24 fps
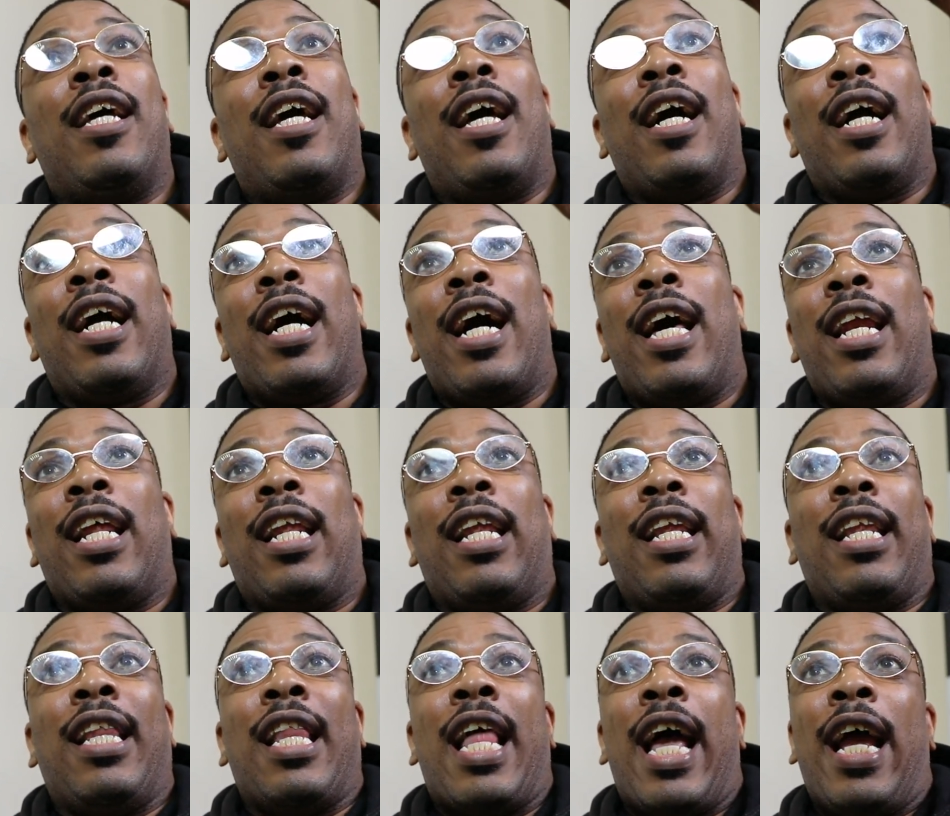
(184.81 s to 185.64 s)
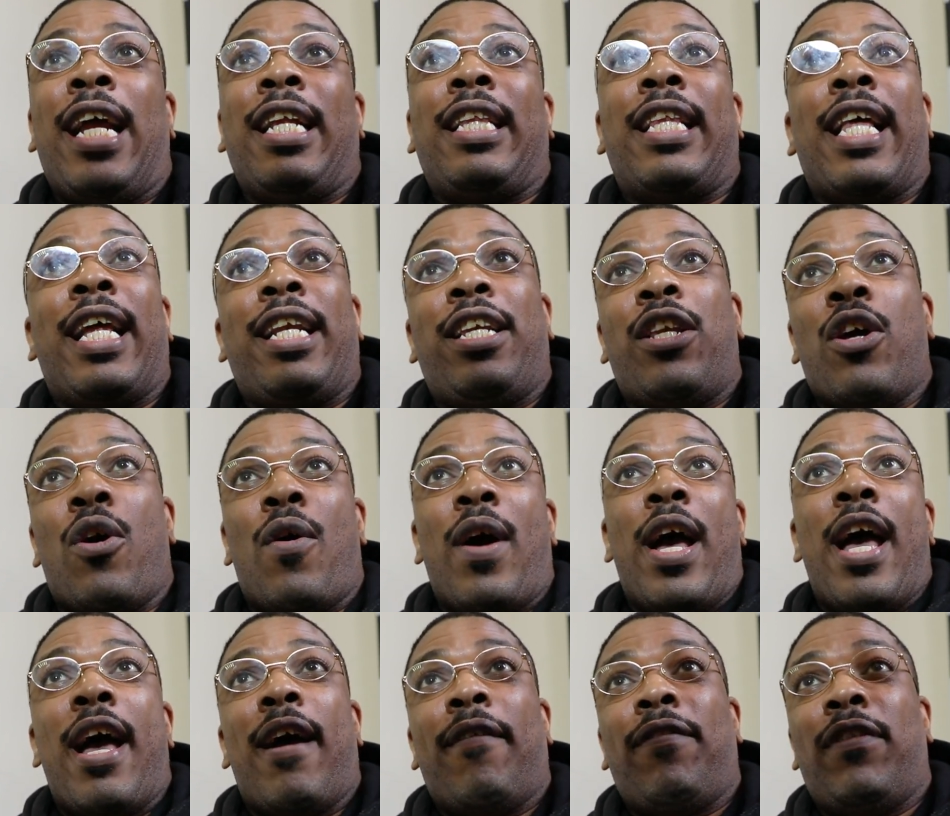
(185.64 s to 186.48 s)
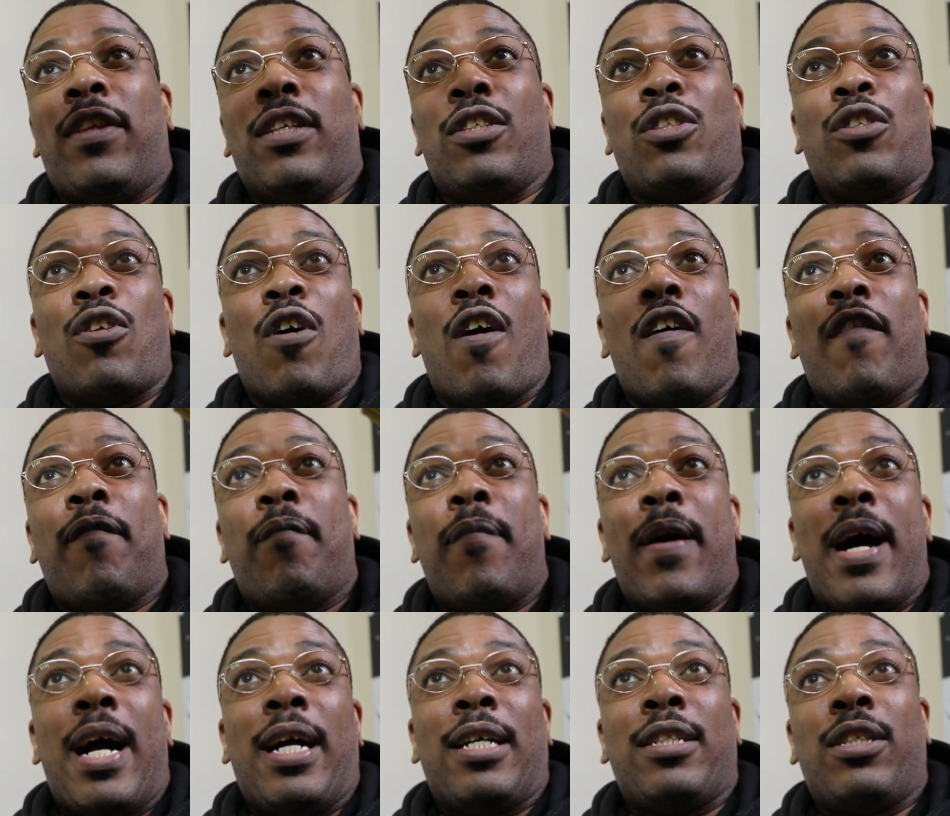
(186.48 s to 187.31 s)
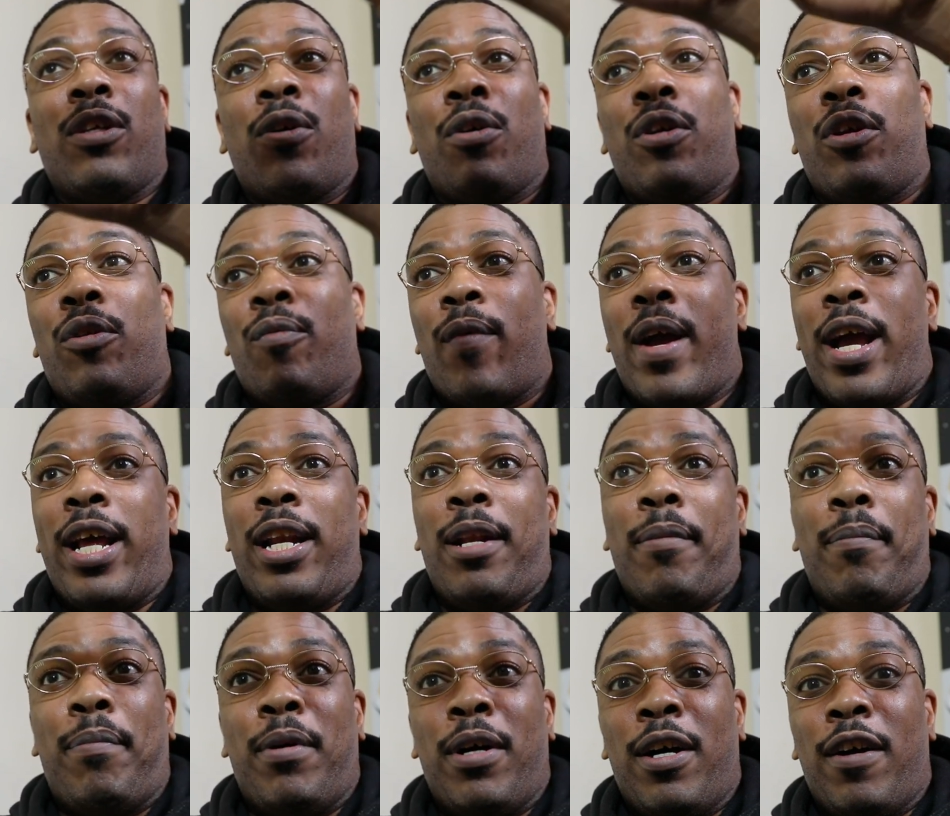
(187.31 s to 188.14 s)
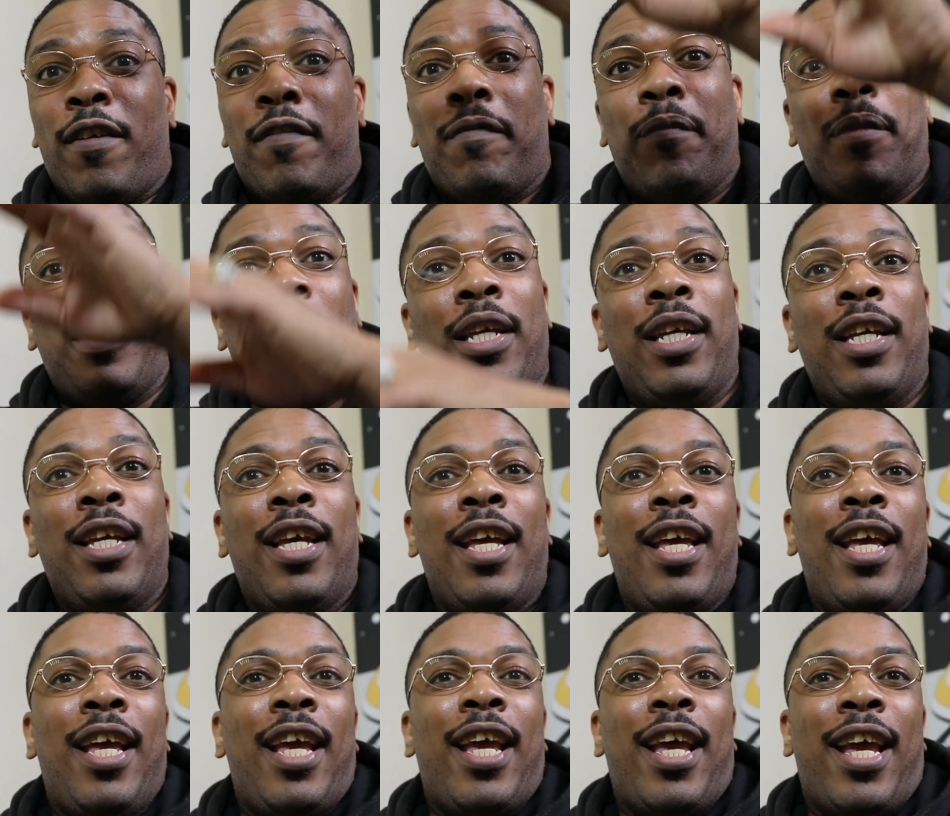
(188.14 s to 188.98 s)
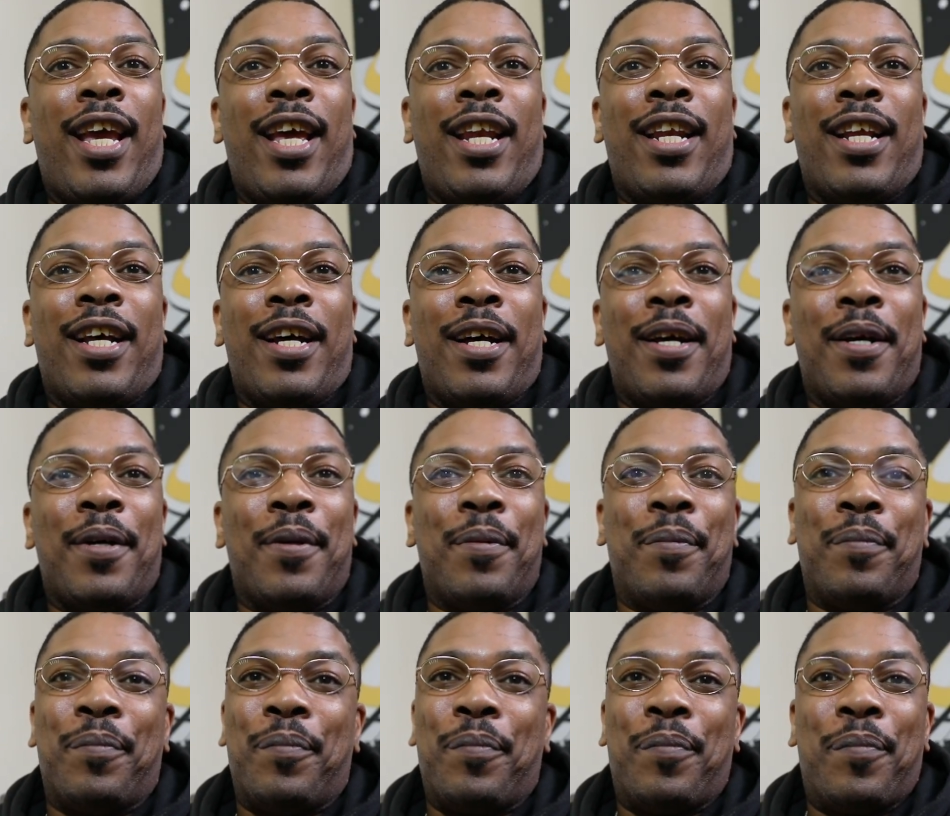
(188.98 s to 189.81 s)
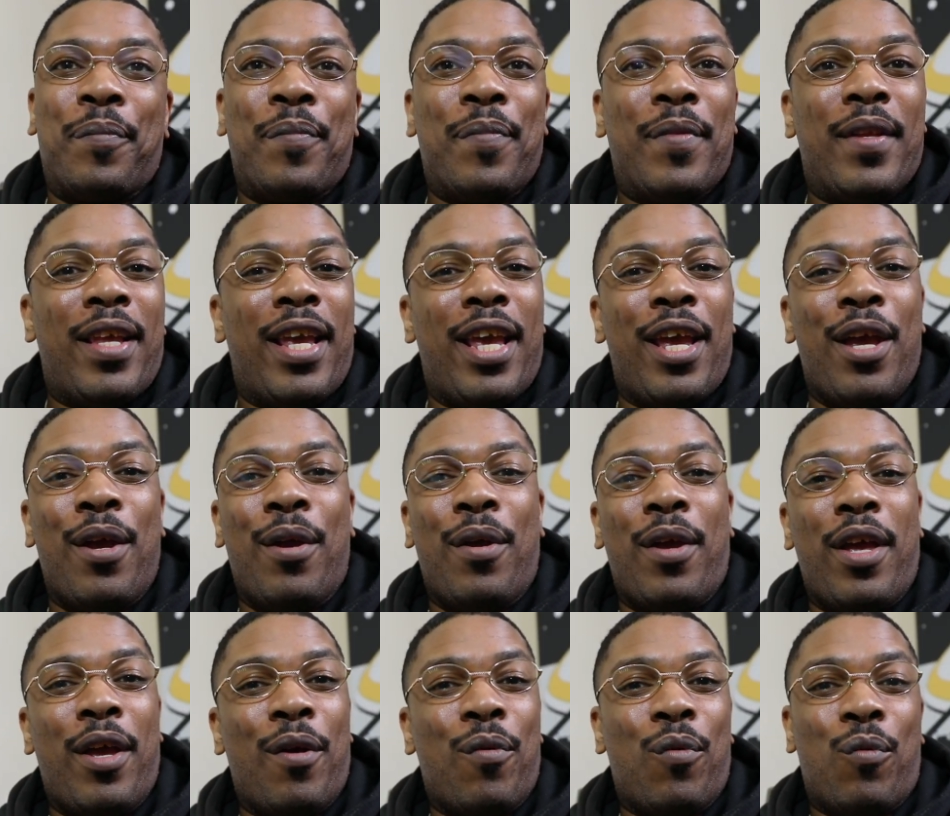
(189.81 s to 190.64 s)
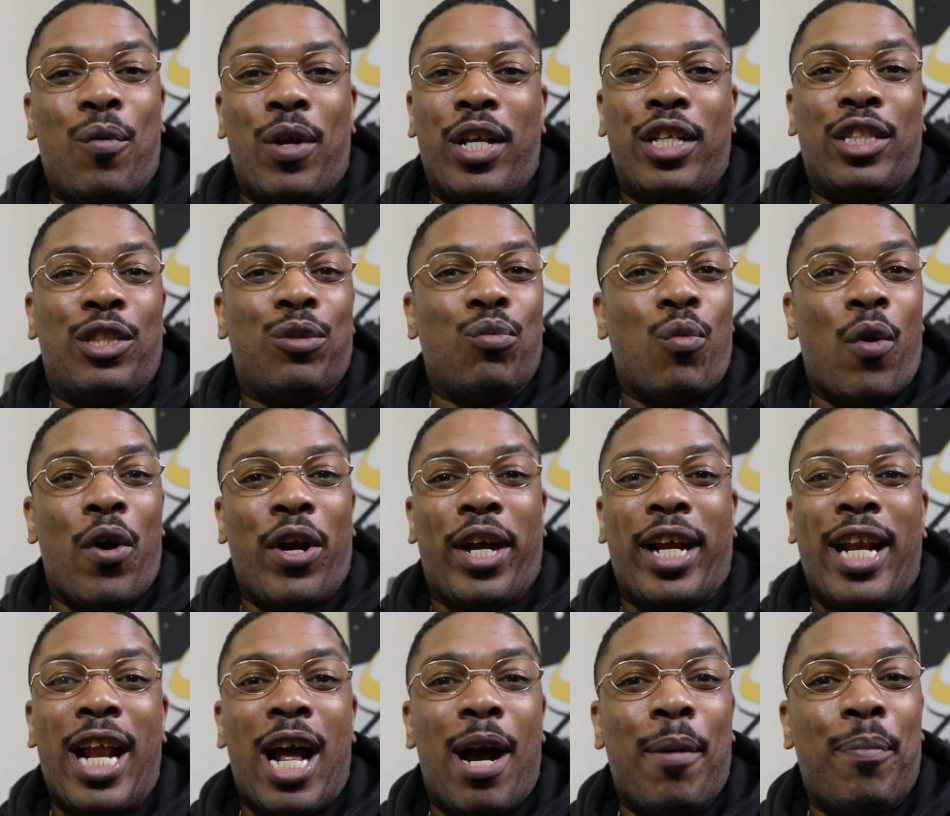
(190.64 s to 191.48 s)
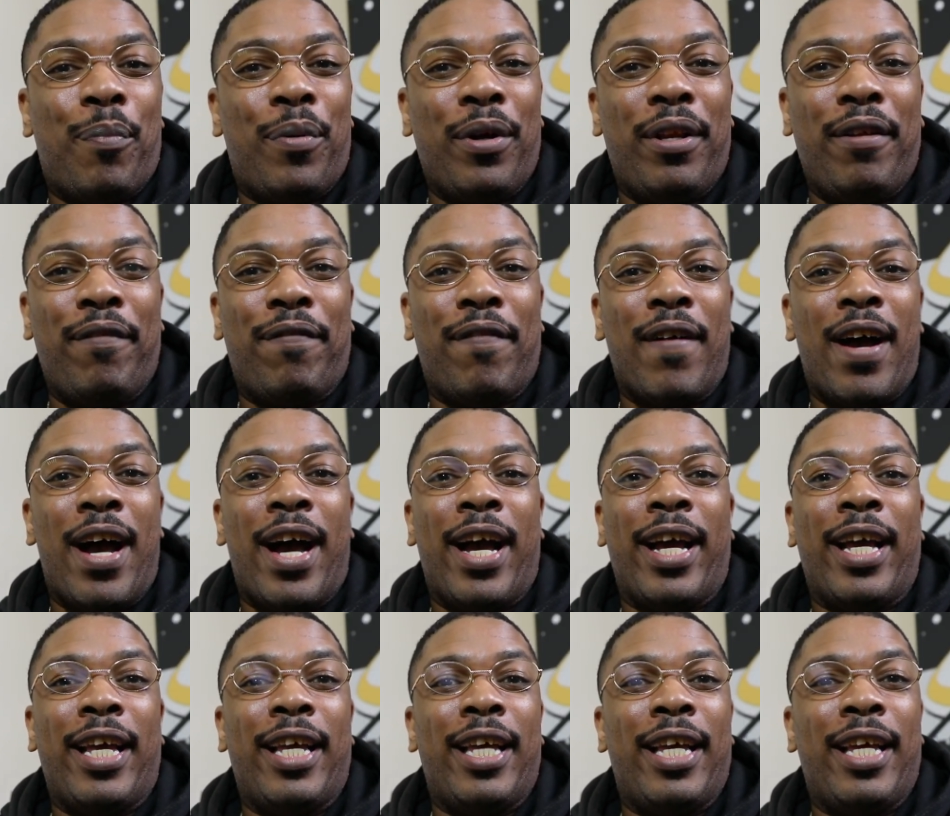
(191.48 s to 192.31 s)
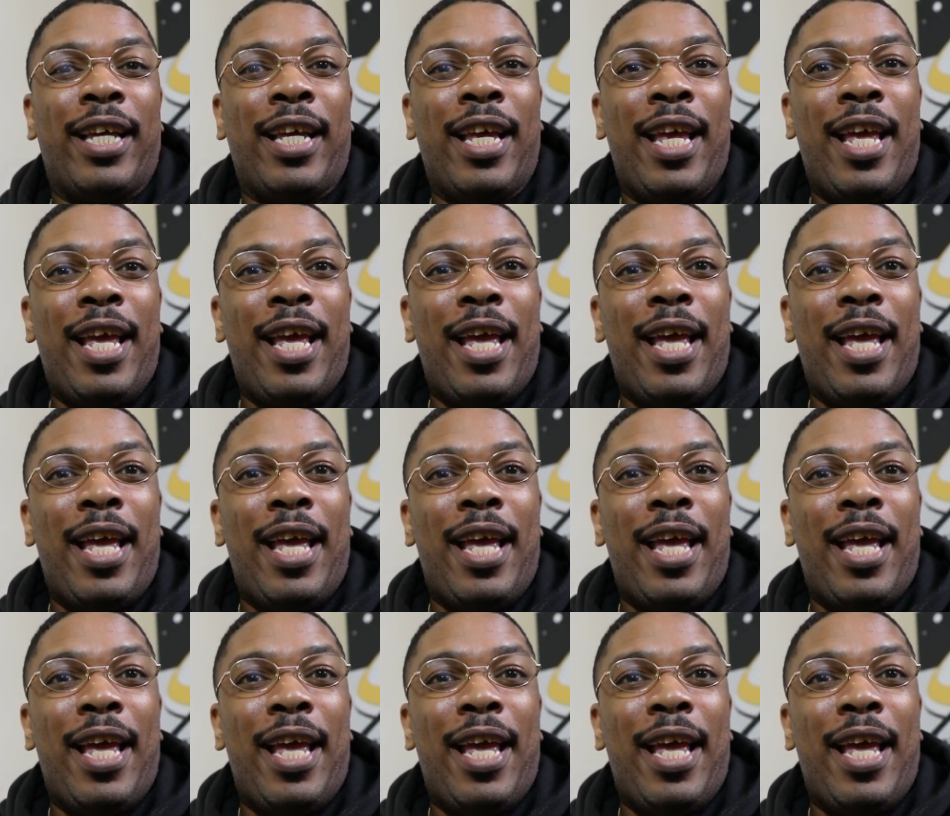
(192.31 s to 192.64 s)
I got a light that don't have the soft box on it right above me, and it's working out pretty fine.